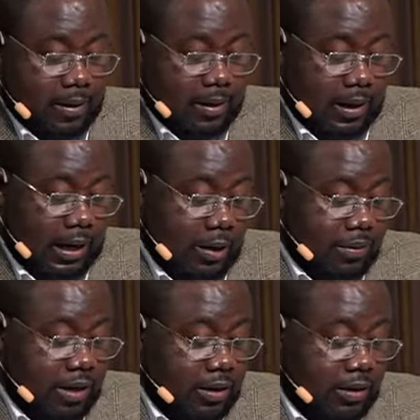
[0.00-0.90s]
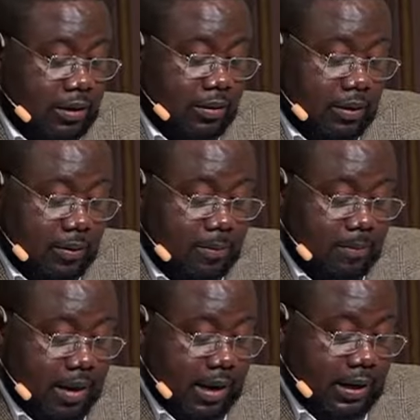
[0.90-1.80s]
How many
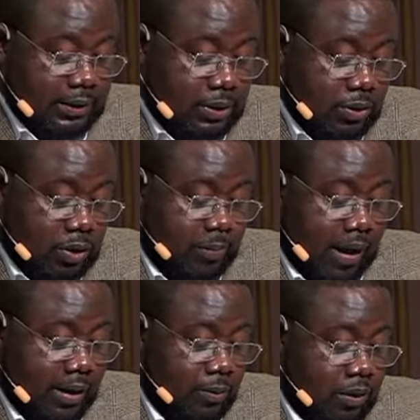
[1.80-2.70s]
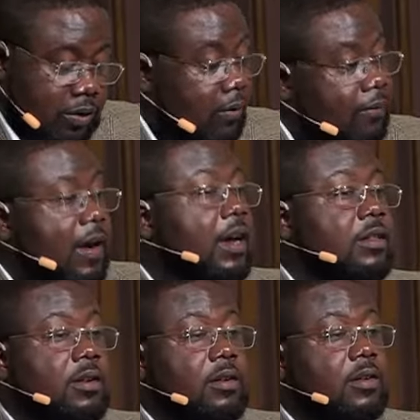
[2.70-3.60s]
minutes do you spend with your Father?